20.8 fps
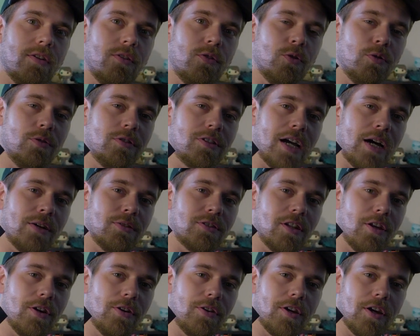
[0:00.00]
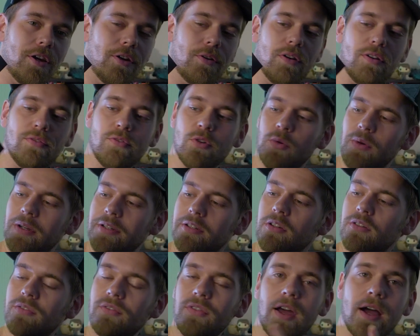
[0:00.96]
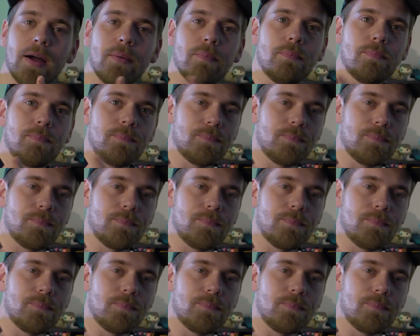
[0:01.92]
Alton Towers logo. I've always loved that.